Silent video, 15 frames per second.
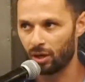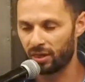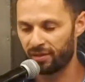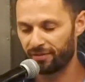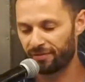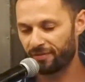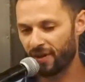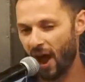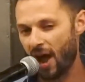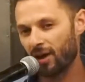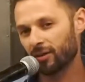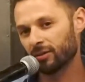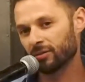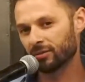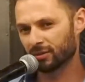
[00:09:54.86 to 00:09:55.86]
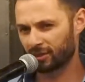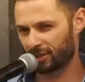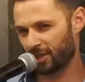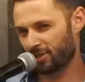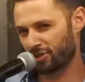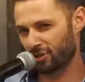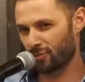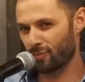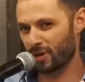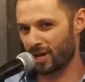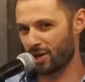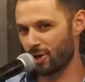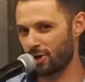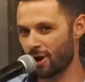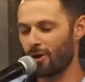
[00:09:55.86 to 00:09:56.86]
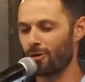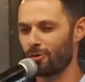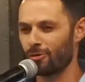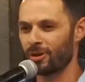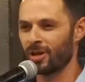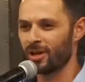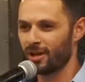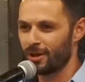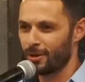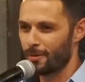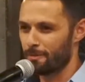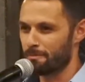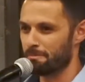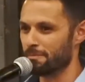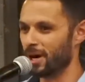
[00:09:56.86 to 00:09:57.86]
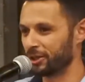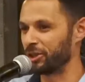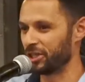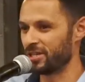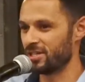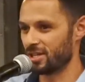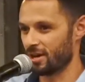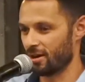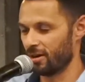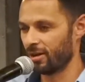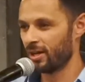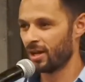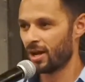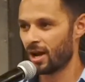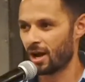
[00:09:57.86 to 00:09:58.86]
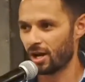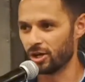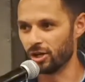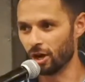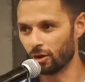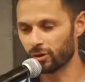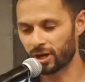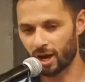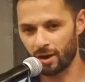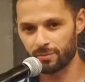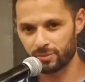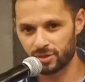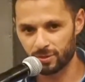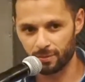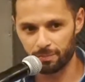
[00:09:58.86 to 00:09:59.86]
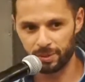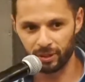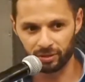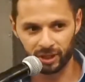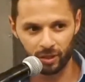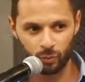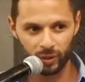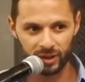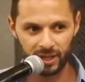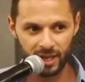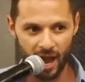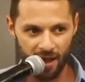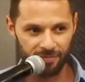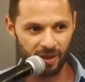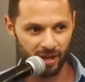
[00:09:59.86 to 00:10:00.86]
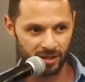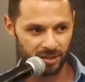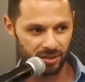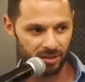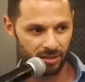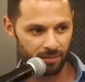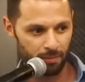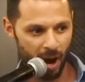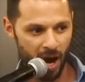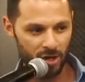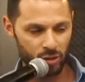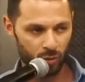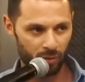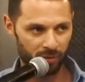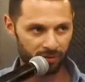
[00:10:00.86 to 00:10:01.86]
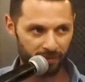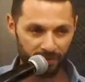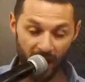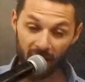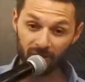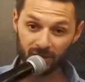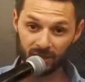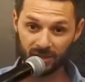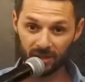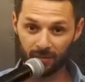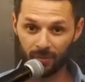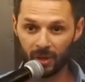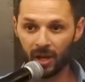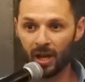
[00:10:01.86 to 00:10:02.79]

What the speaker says: the file system in Node much easier. Node comes built in with the FS module for file system.